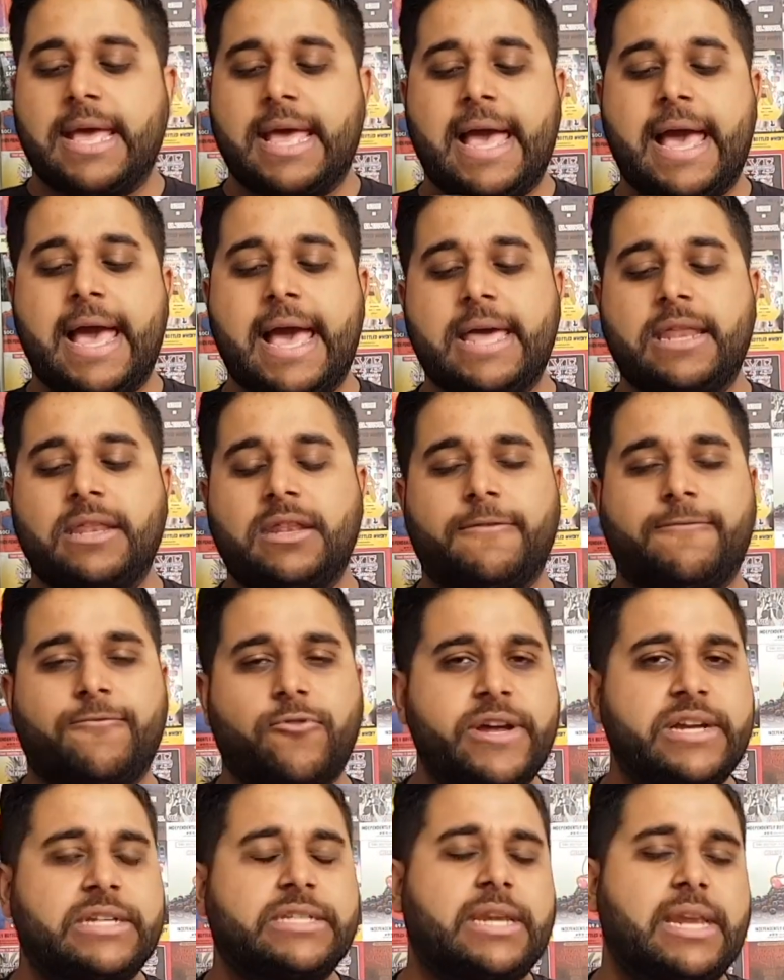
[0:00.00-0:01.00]
And
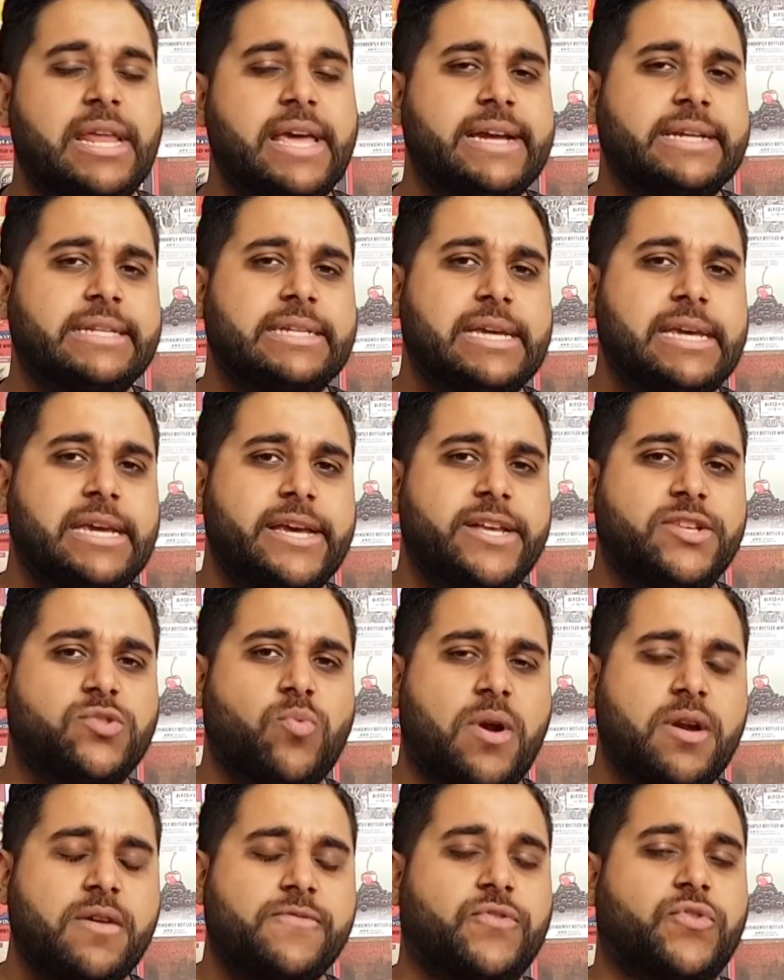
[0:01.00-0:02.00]
Laphroaig Select is
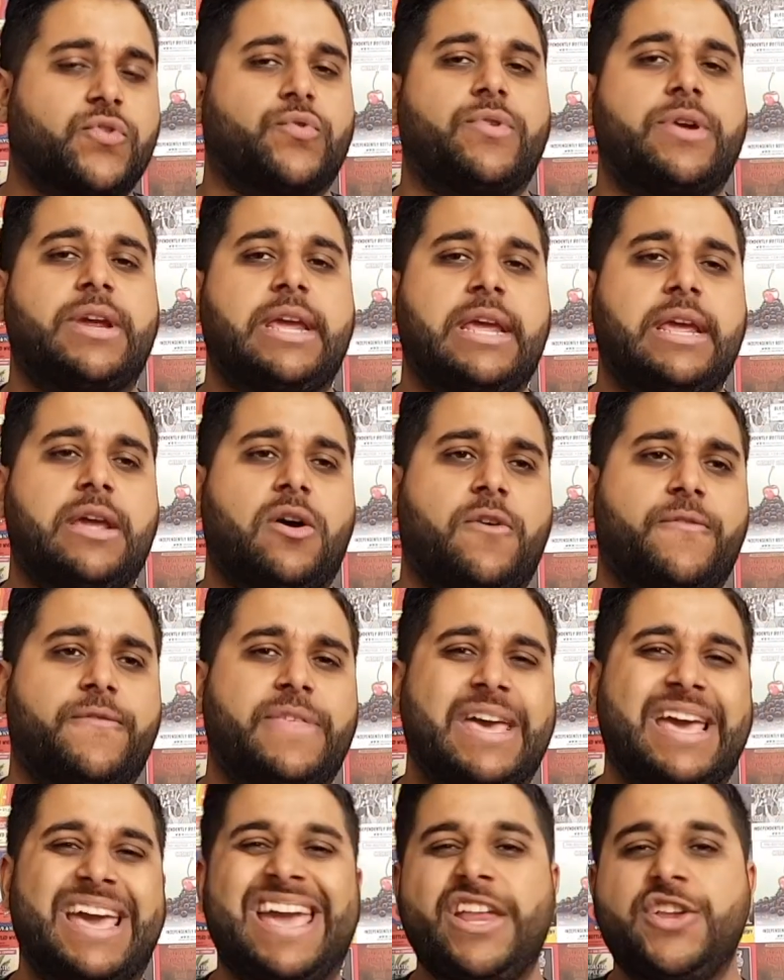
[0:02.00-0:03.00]
one of three of
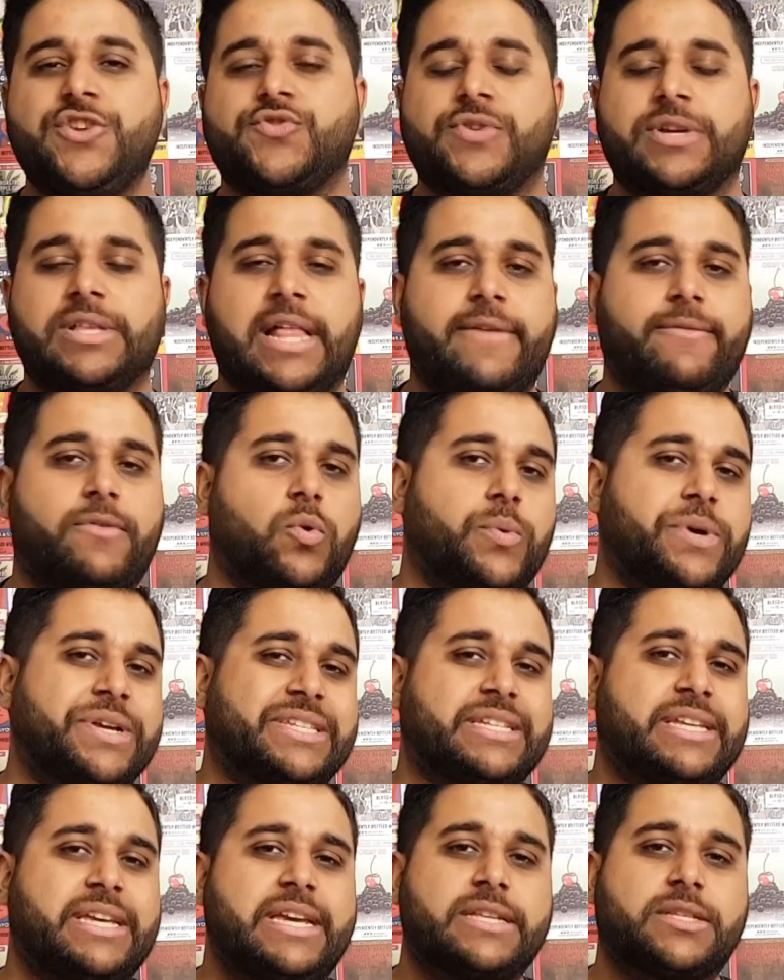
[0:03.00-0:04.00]
their entry-level
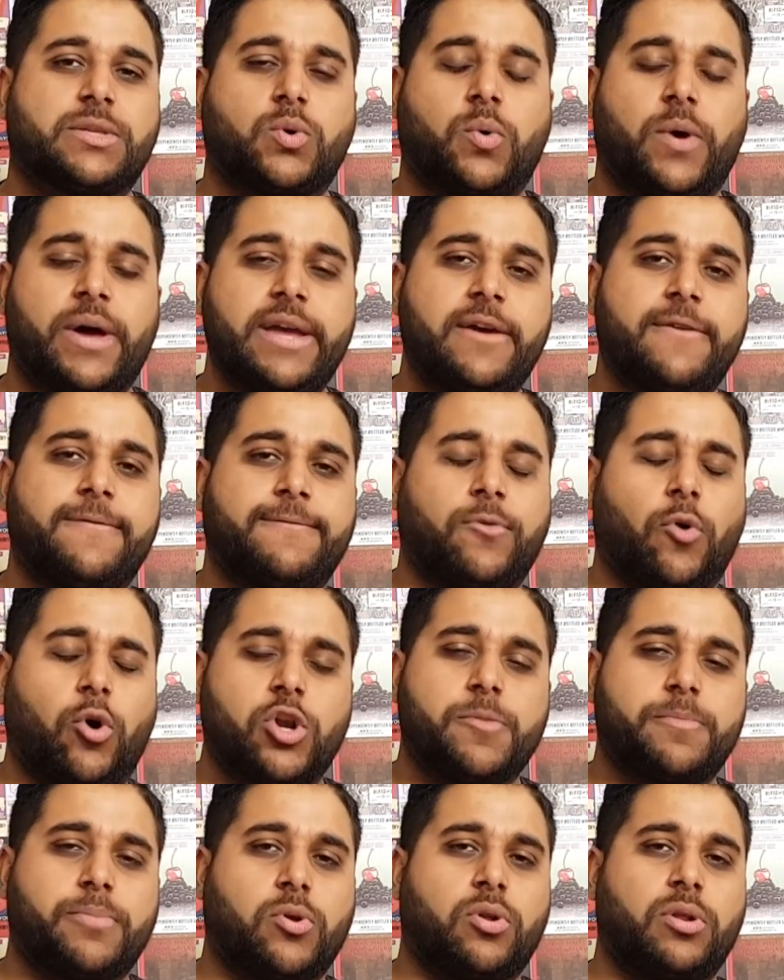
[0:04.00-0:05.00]
whiskies, quite
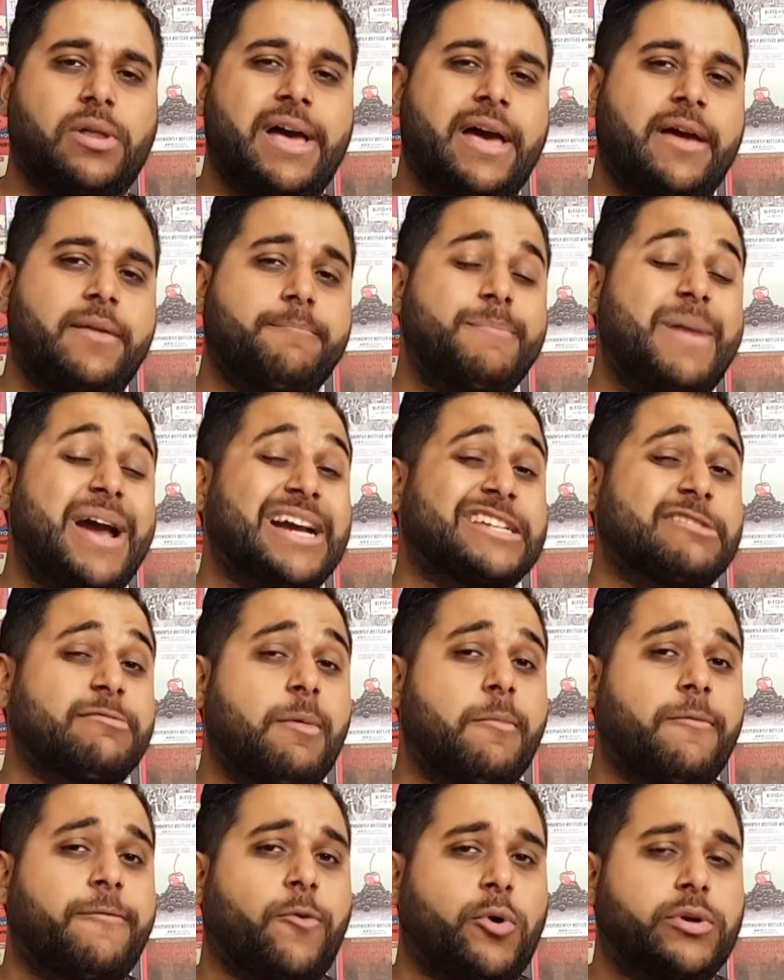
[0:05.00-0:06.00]
affordable at
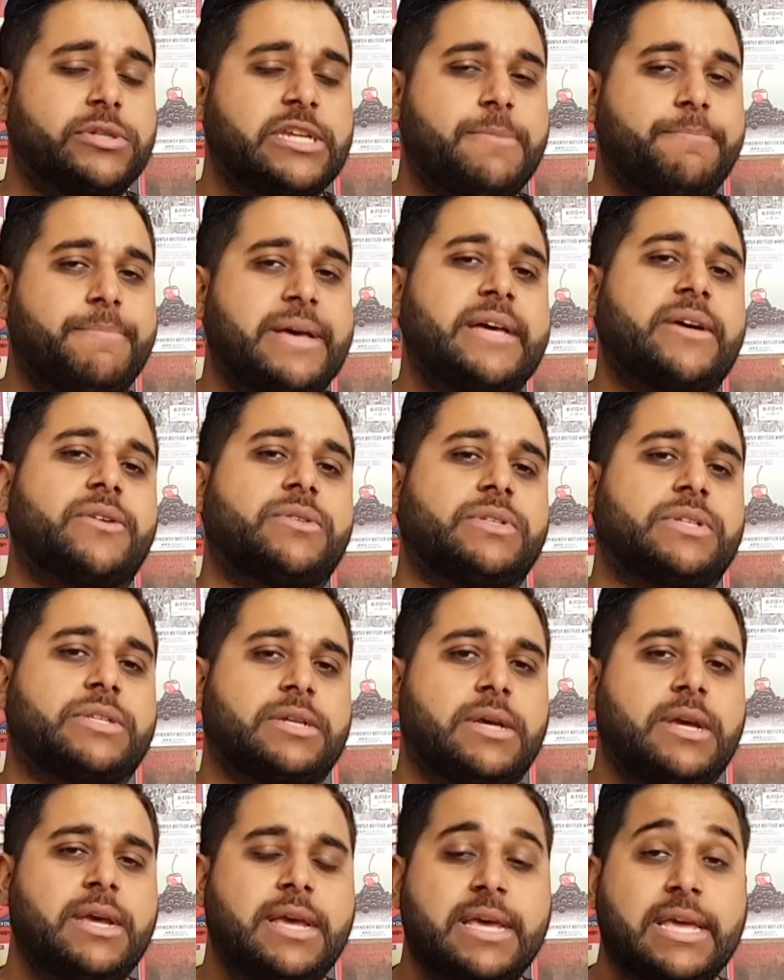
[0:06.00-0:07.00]
maximum
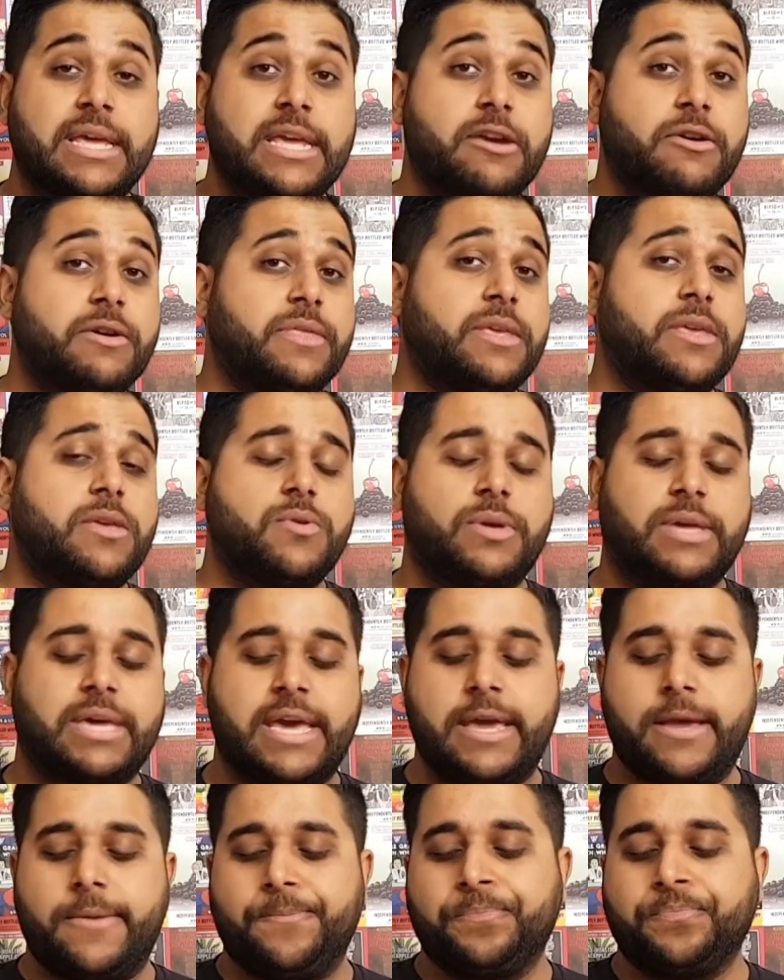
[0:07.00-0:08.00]
£40 here in the
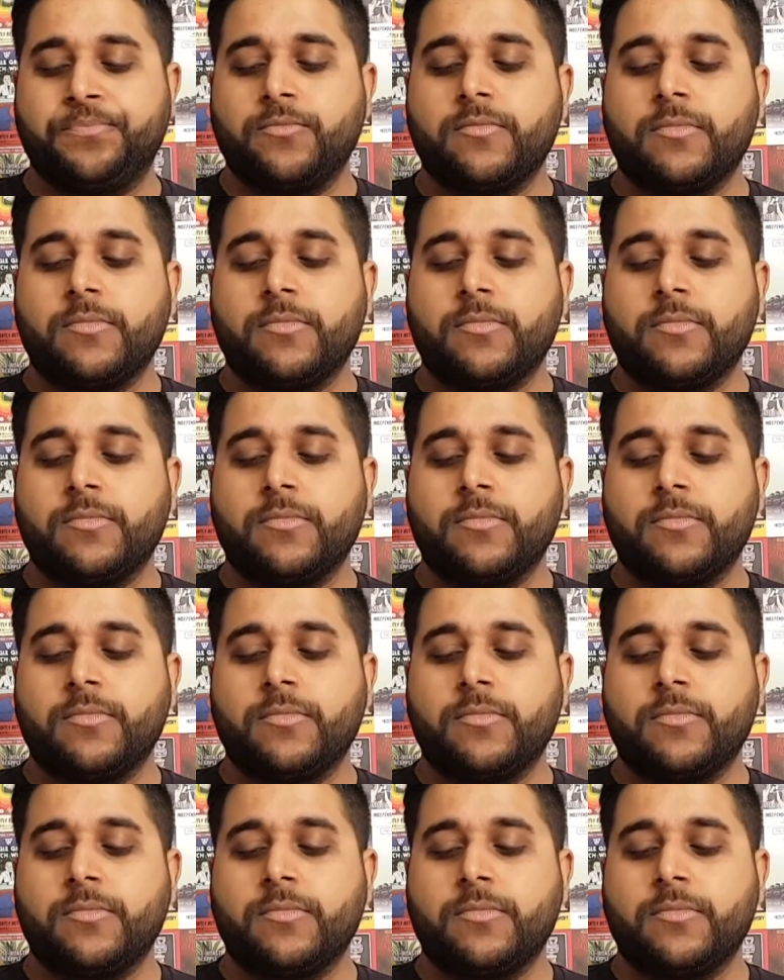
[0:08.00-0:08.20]
UK.